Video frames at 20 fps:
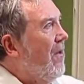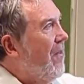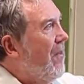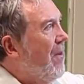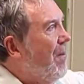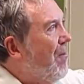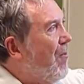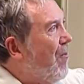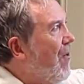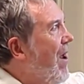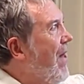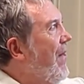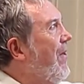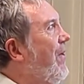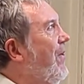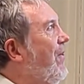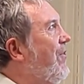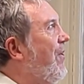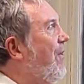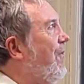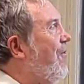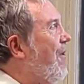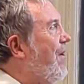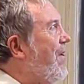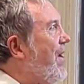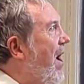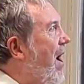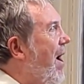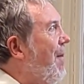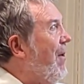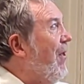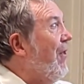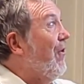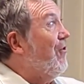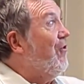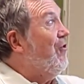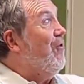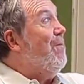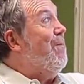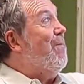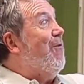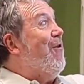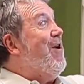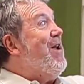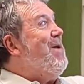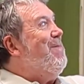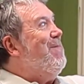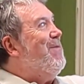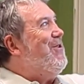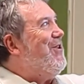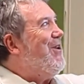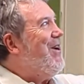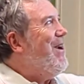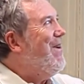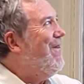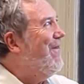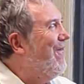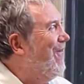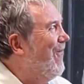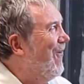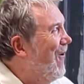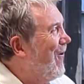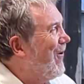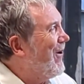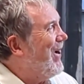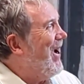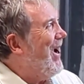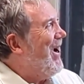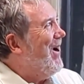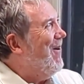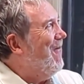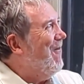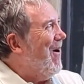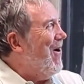the brothers of Radama, the supreme chief or king of,